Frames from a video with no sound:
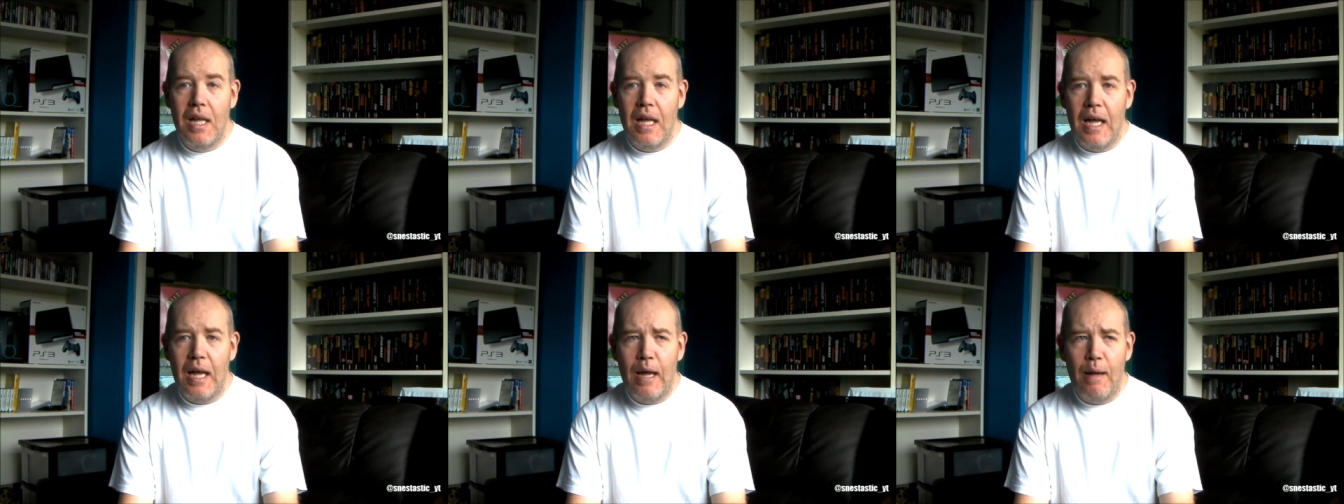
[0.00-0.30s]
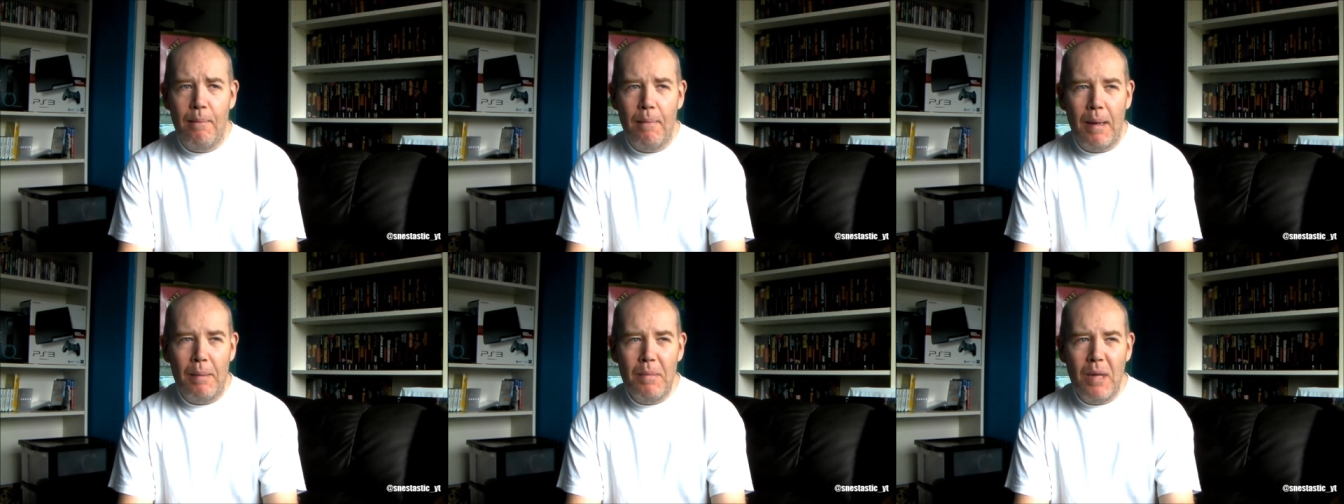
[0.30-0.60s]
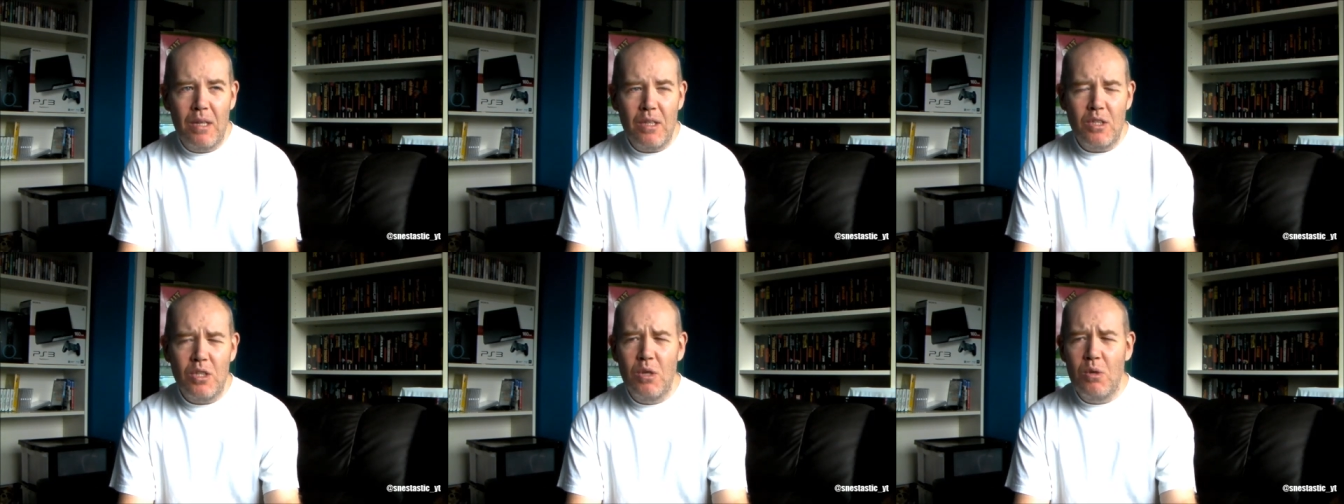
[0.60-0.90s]
I'm
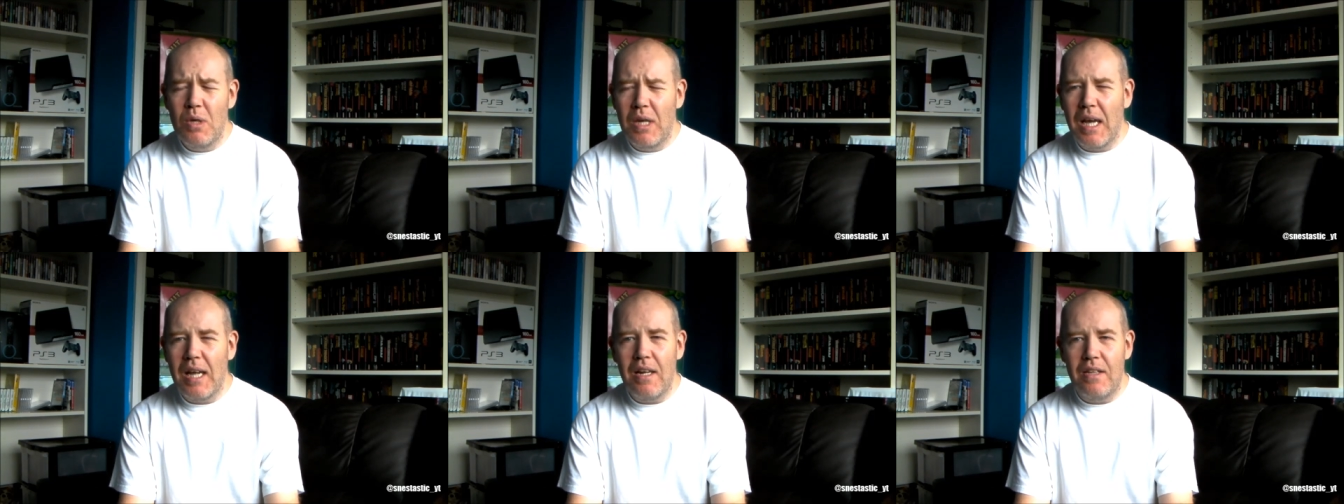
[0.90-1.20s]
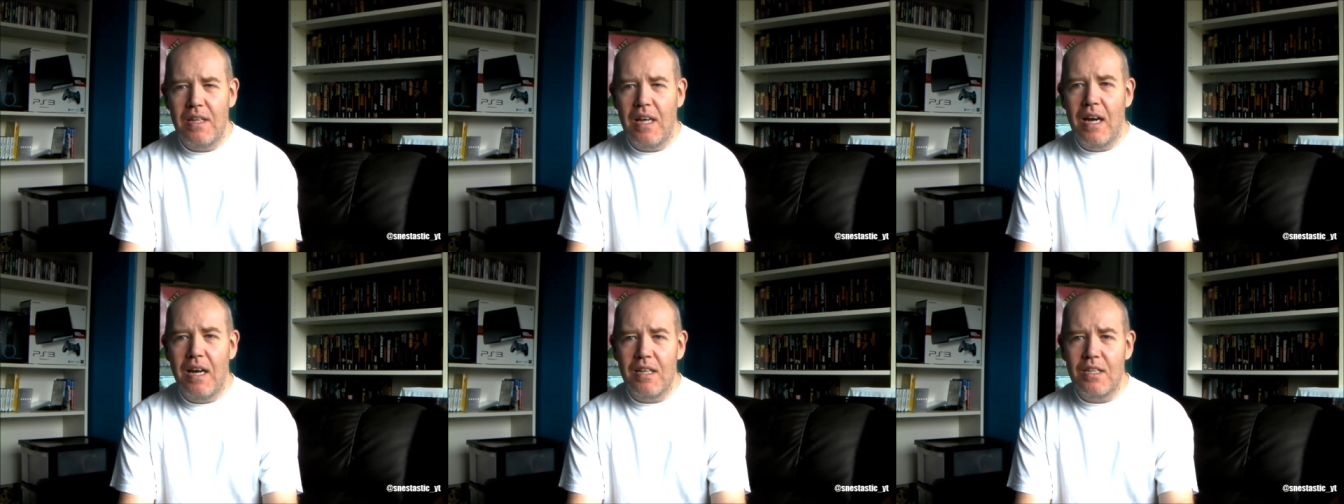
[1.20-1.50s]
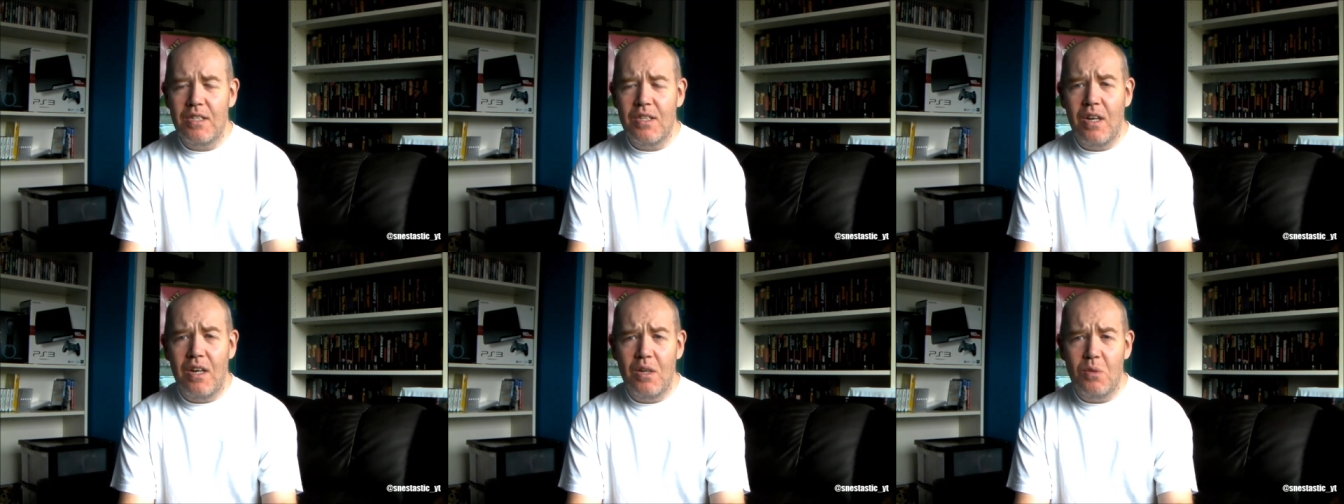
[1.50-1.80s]
not too keen on the art
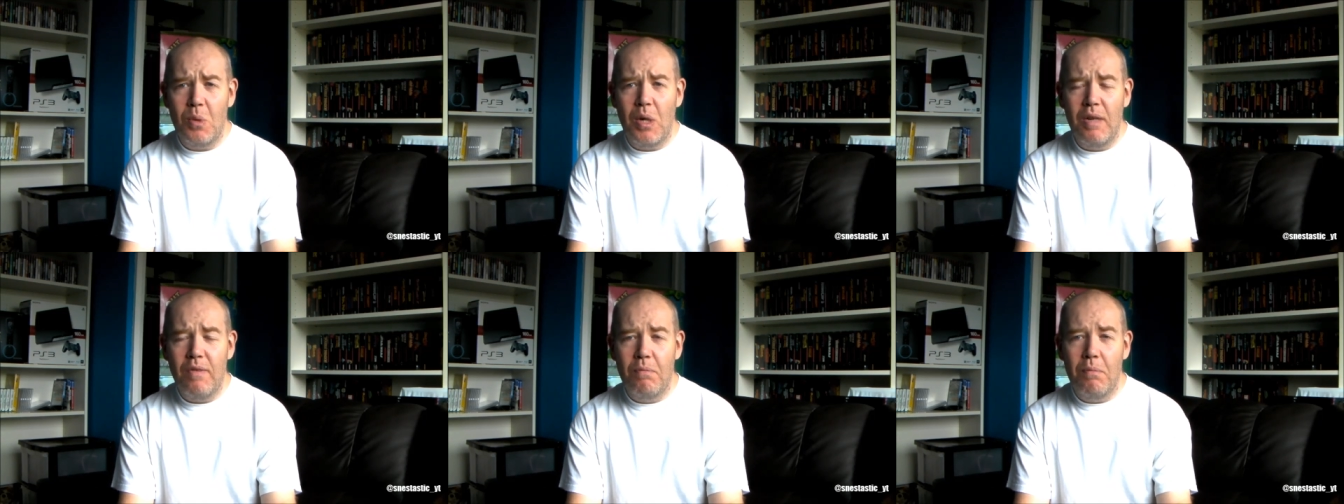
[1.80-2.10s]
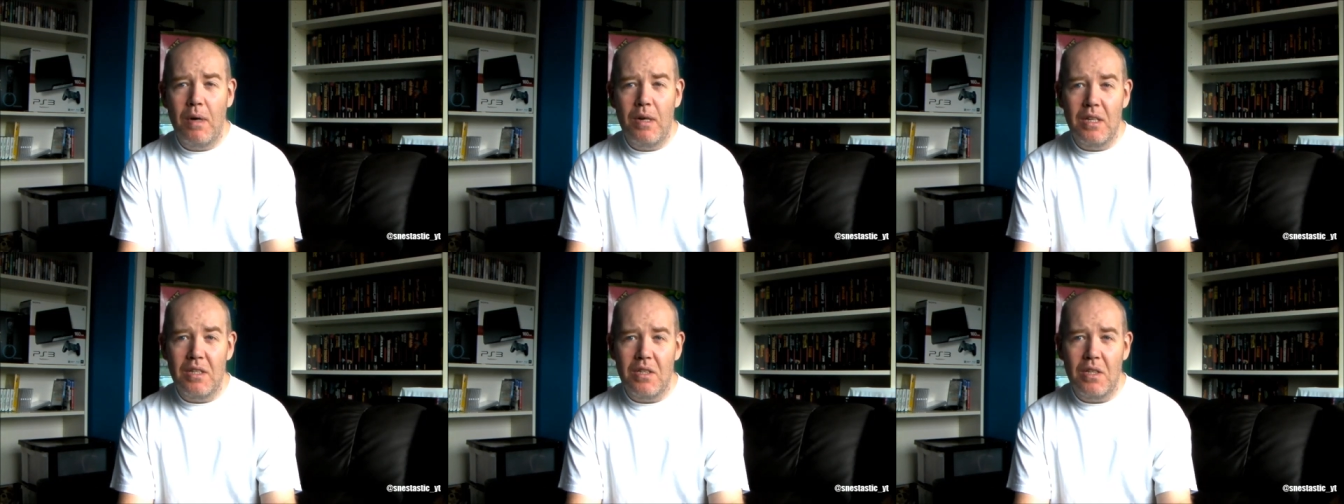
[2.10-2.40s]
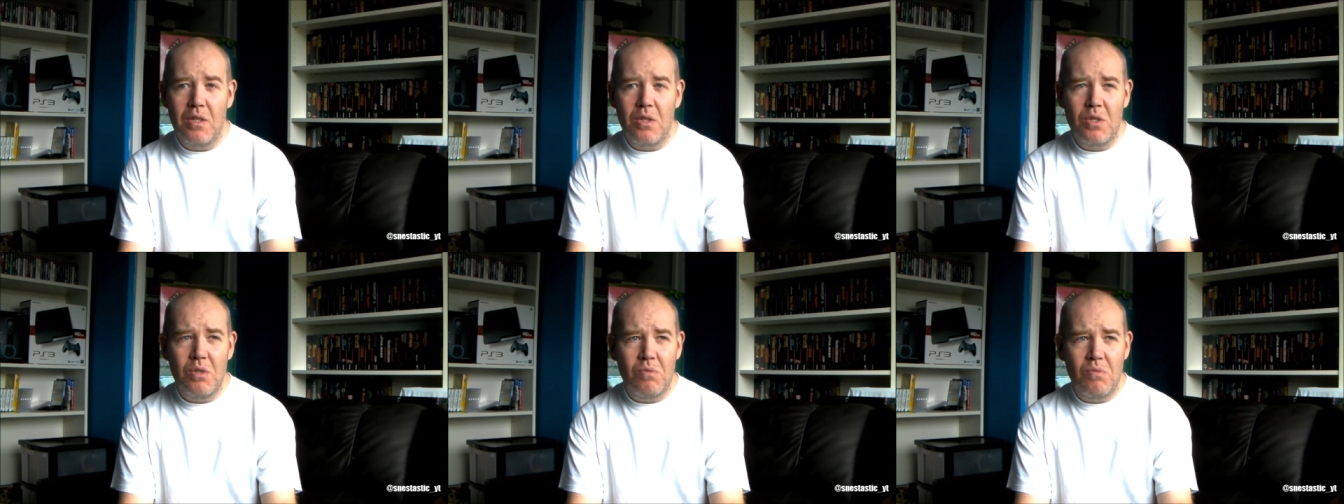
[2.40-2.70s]
style as well, if I'm honest.
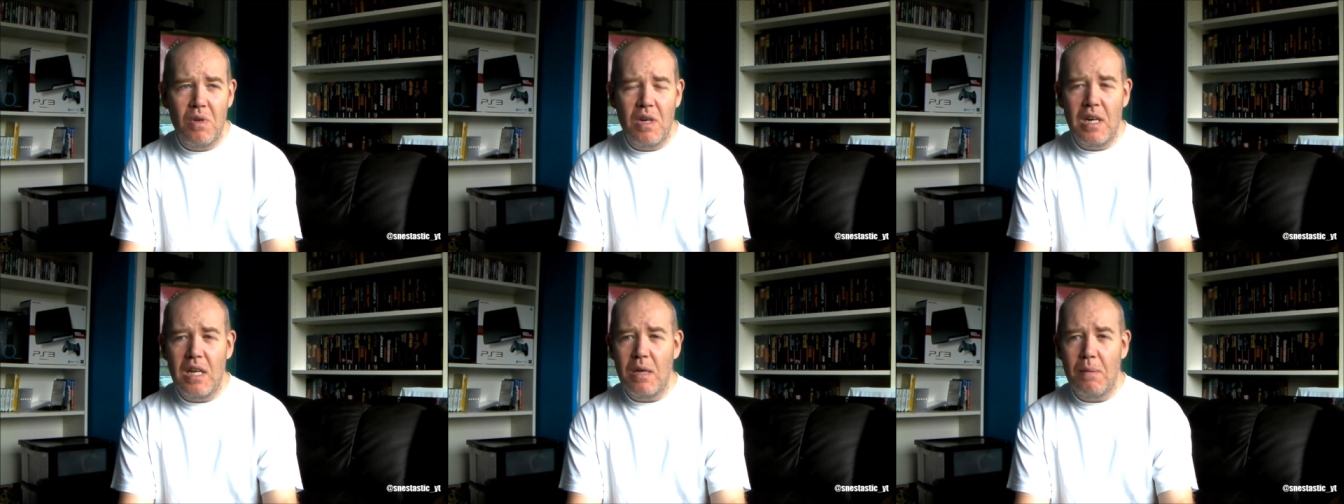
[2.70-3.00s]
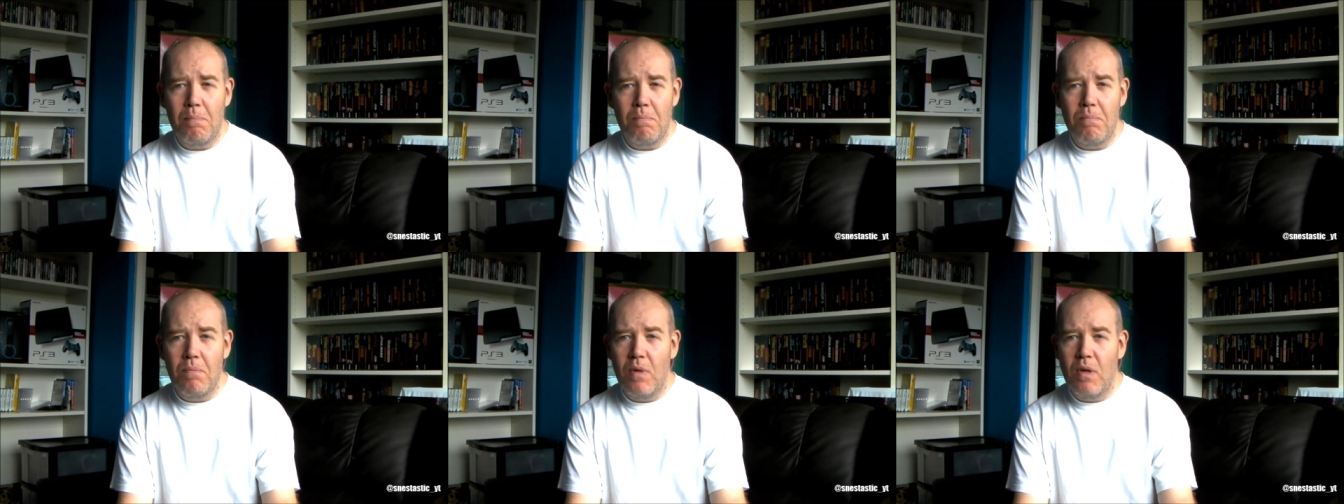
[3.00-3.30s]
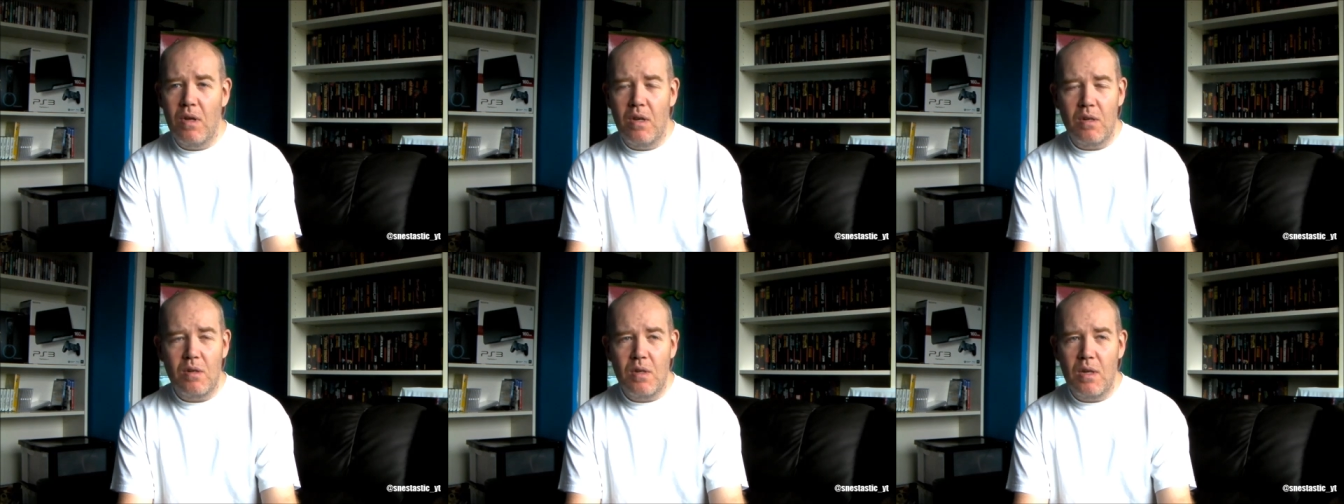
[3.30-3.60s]
It doesn't really
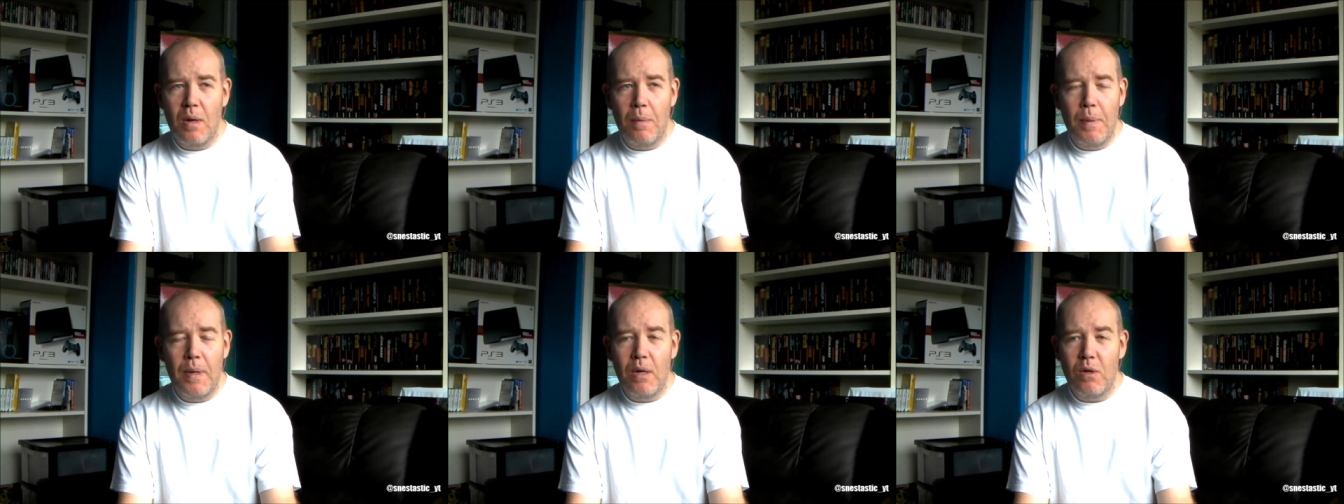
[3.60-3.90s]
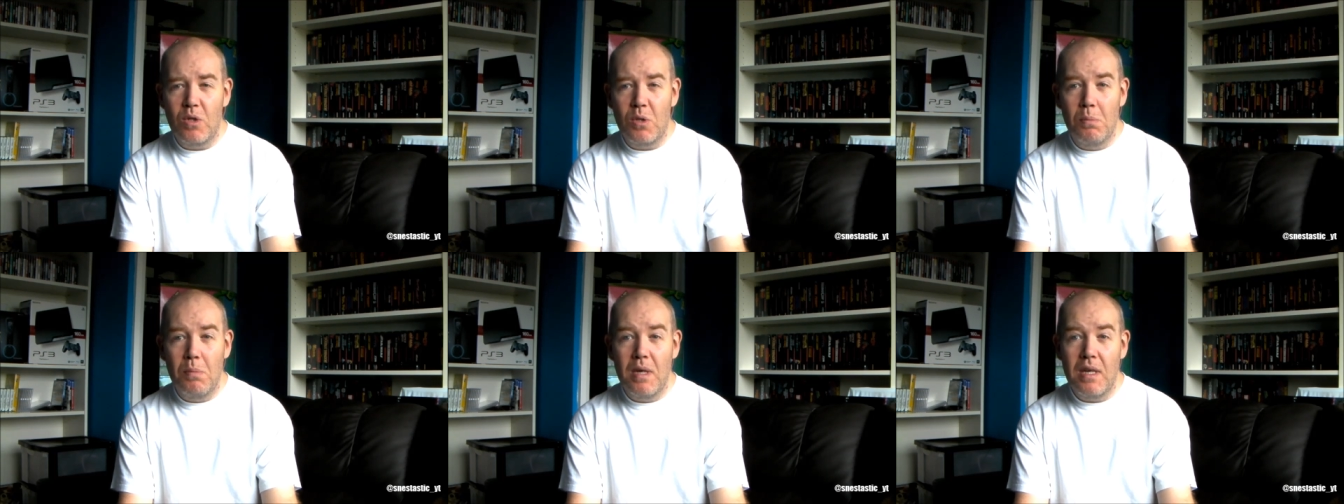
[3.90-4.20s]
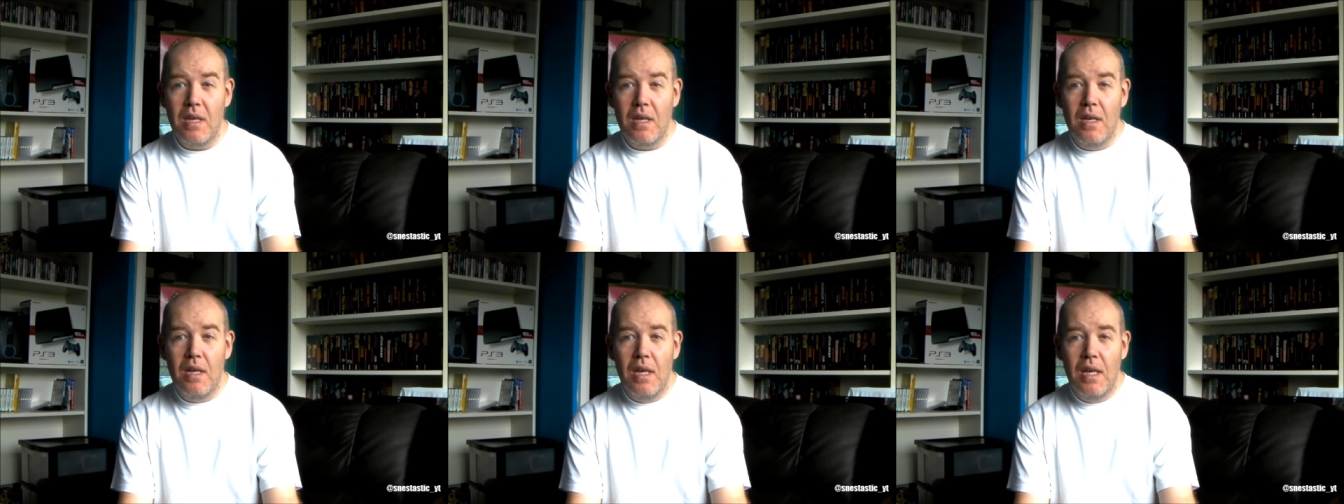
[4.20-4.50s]
appeal to me.